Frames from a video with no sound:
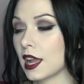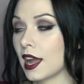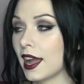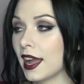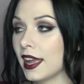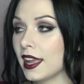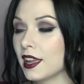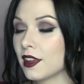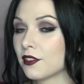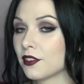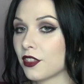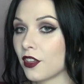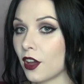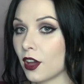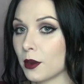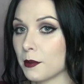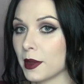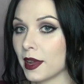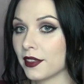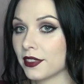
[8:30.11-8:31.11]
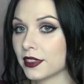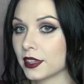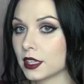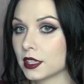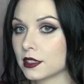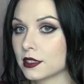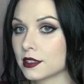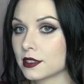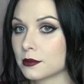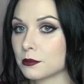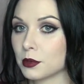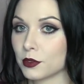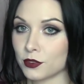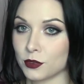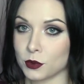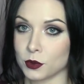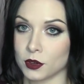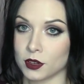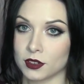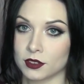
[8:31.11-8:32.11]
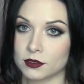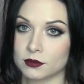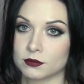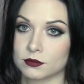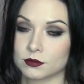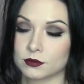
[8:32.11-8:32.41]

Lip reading: I have thought about this before